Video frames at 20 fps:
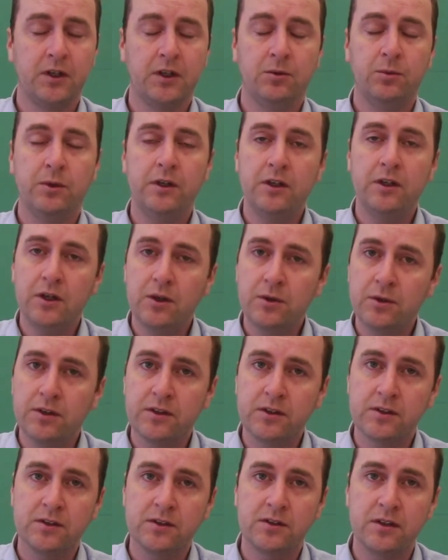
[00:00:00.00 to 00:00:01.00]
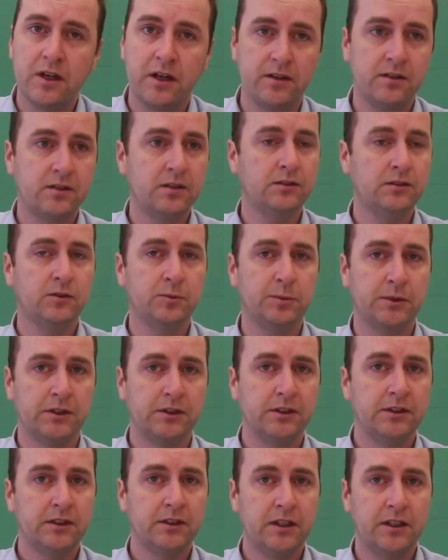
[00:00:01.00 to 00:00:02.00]
We know that this is not a silver
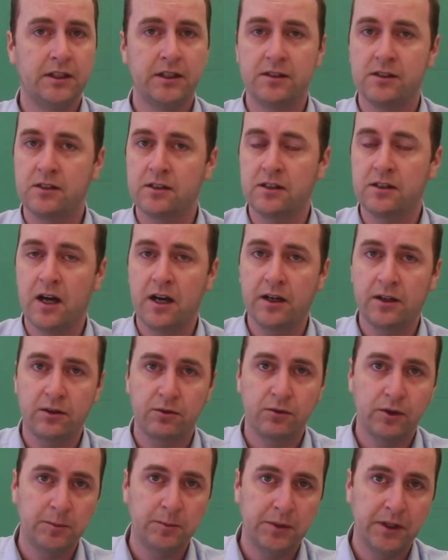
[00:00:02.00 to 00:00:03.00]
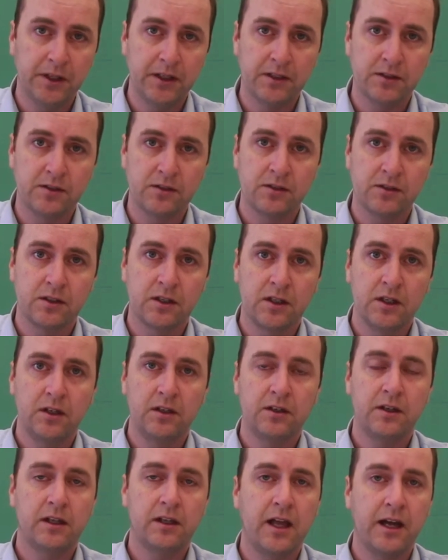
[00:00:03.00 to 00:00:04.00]
bullet and this is not going to replace
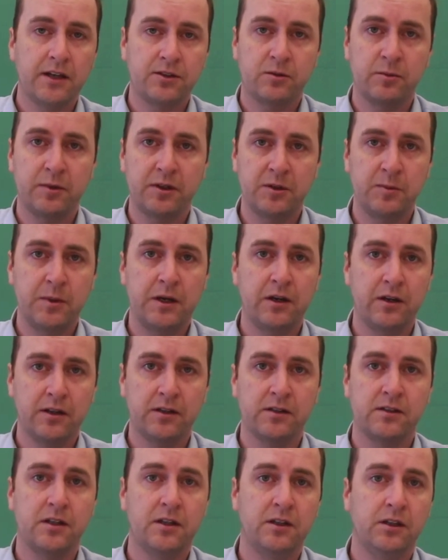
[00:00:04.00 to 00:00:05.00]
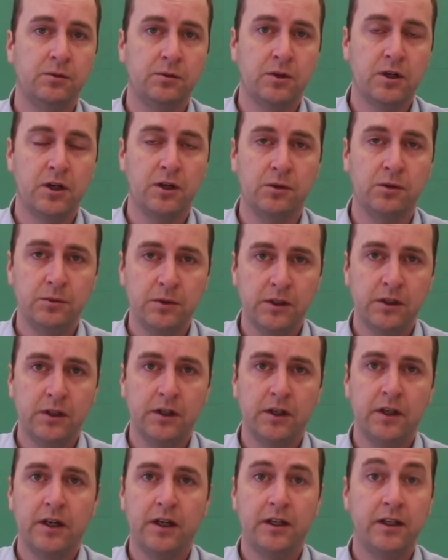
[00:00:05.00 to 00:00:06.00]
the classroom experience that you know
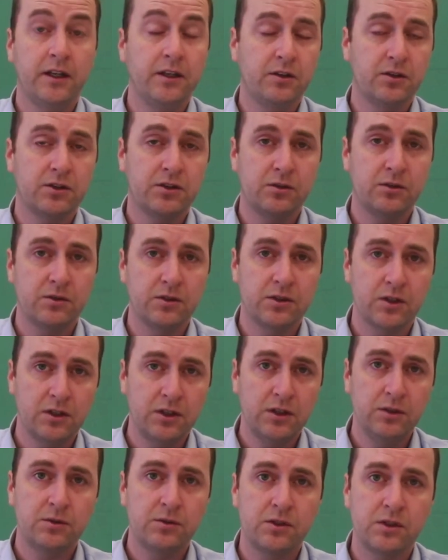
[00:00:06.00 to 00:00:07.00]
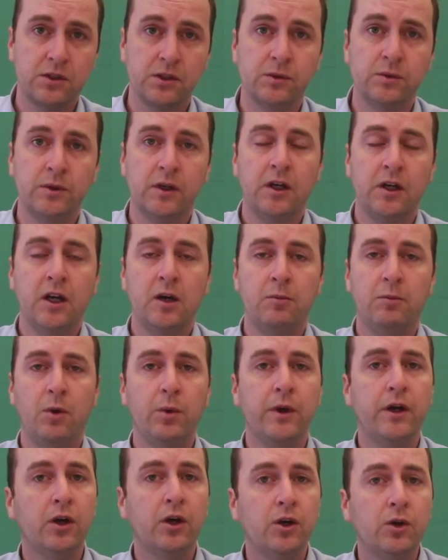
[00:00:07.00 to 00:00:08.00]
and that your students are used to, but
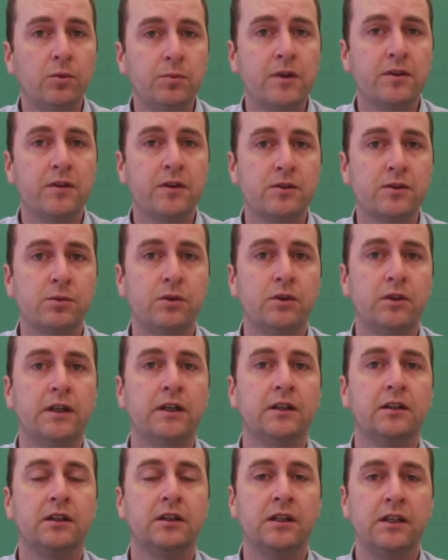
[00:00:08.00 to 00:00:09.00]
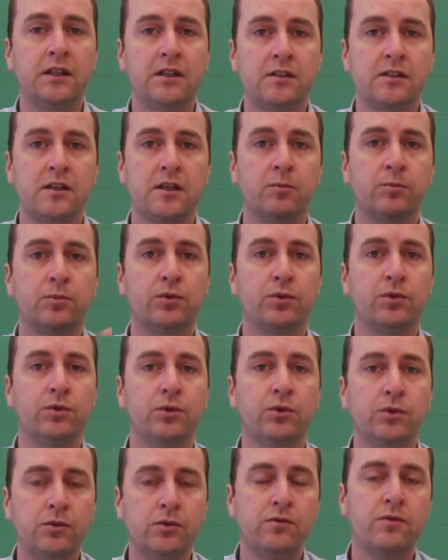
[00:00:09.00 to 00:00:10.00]
we hope that this will at least
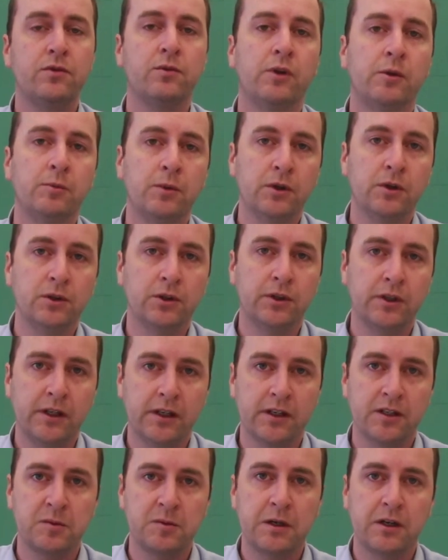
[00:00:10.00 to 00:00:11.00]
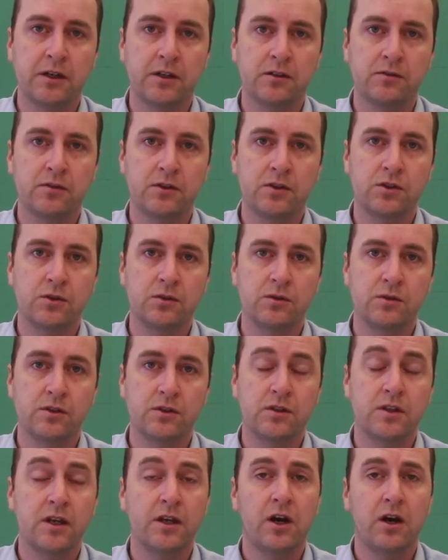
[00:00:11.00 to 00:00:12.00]
improve the remote learning experience for
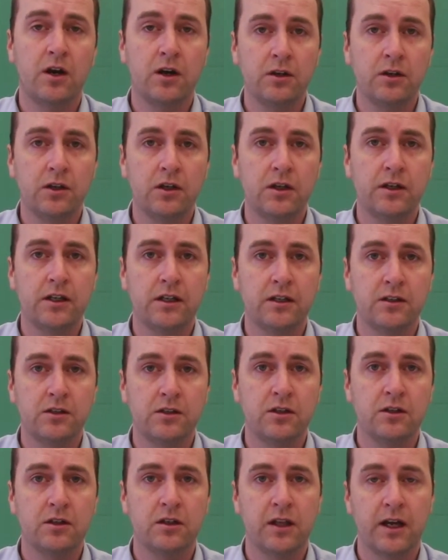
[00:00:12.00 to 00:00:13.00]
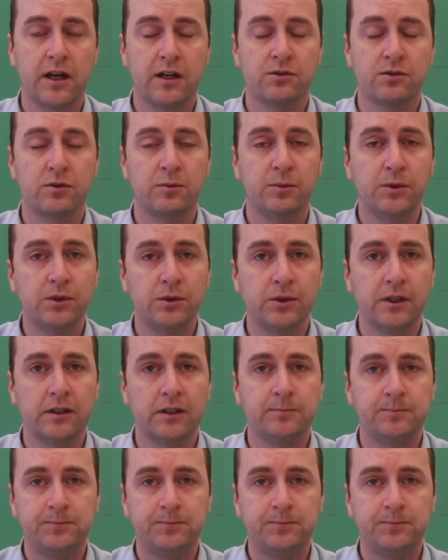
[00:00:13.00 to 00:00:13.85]
students that are logging into your class remotely.